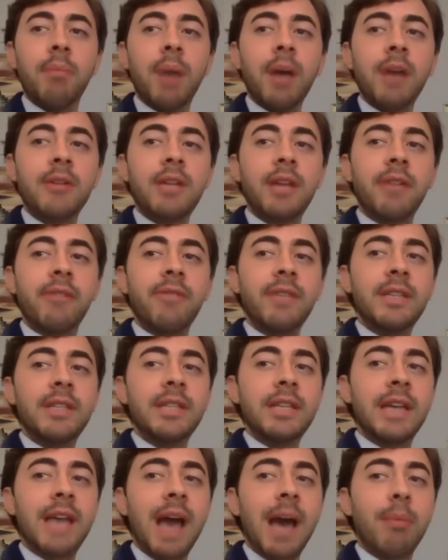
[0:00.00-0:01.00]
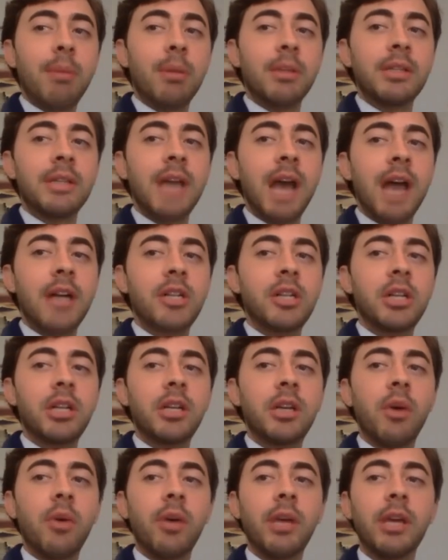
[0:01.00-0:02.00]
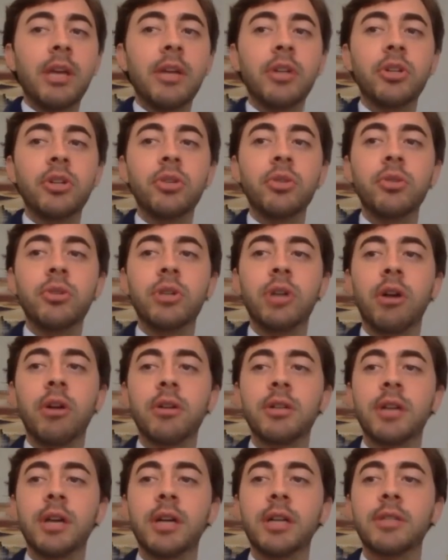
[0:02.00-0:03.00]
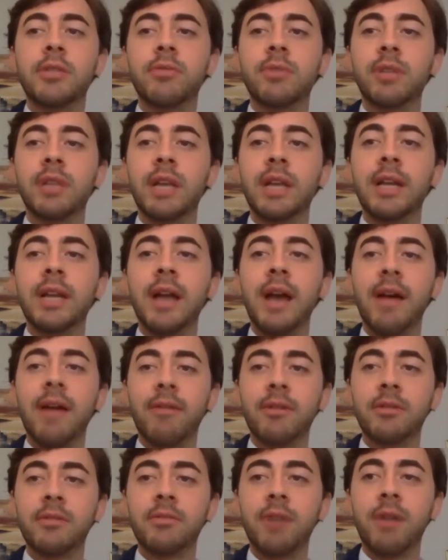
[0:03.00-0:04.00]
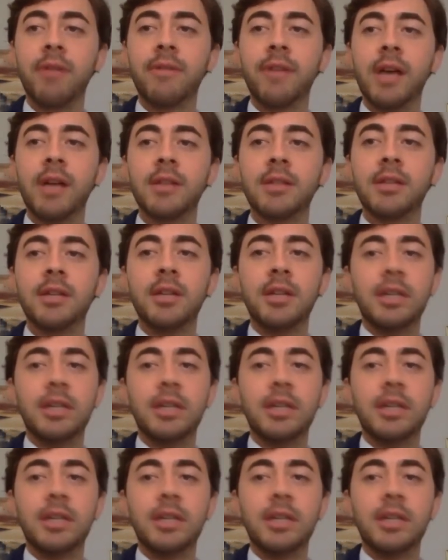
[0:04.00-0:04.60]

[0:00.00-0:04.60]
biotech V C capital is actually going into geroscience-related efforts? Rough guess.